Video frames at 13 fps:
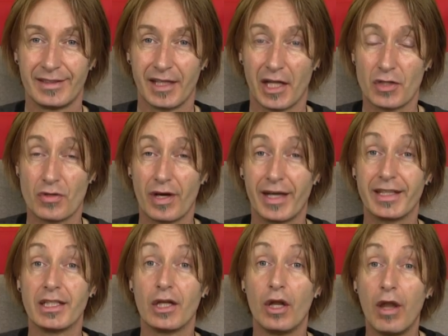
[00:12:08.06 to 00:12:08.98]
That's right,
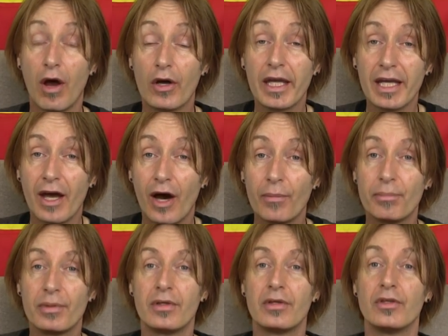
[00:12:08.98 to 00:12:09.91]
you're locking up
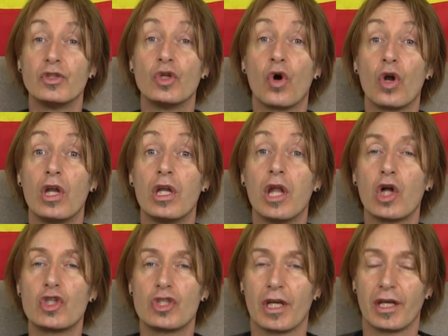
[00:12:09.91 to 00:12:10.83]
your
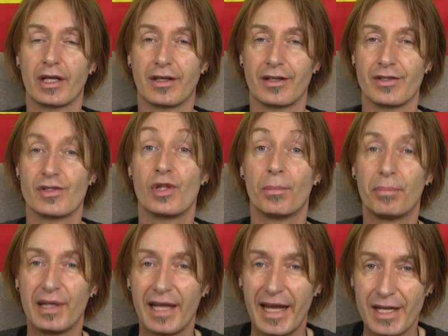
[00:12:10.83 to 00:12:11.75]
lodgings, the
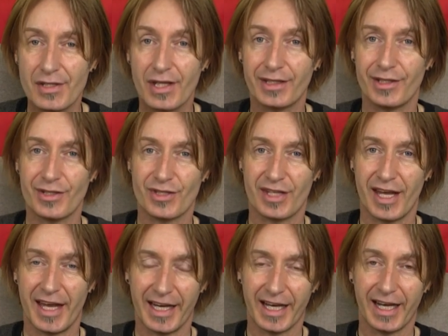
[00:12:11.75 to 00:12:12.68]
place that you're
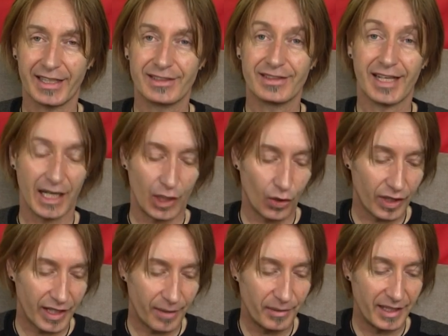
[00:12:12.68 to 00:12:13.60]
staying at.
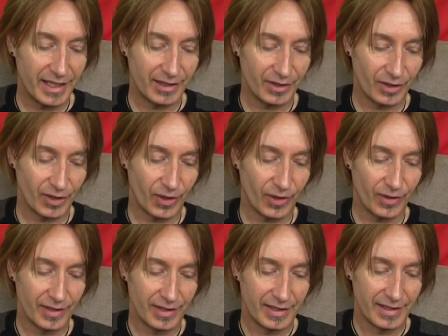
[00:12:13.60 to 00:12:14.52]
Alojamiento.
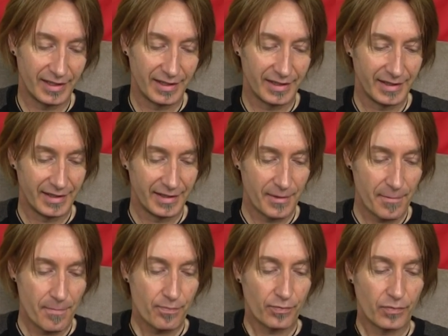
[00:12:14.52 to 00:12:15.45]

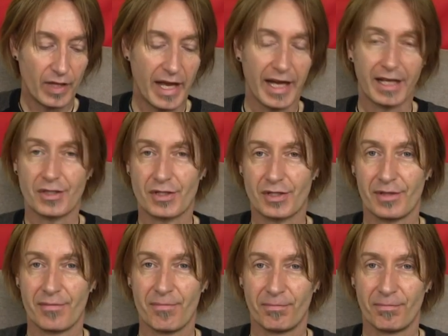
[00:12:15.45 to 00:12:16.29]
Next.